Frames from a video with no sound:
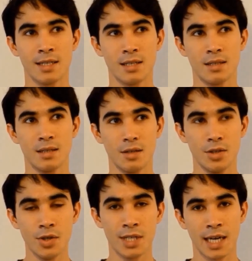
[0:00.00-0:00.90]
this
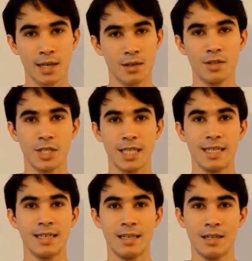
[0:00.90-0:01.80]
new
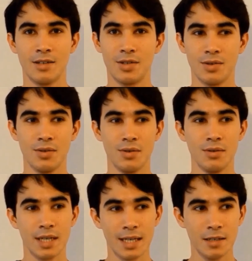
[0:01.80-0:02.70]
technology to
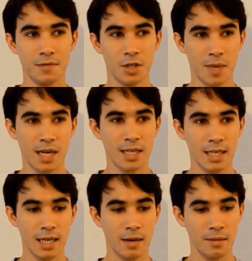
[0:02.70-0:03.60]
give
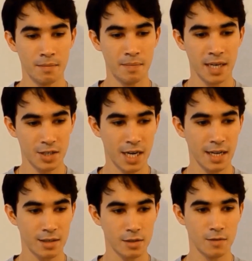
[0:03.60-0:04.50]
humanity a better
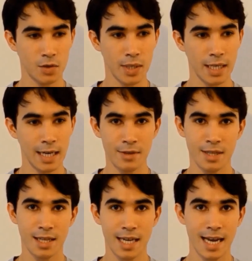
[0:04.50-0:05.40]
chance of doing everything they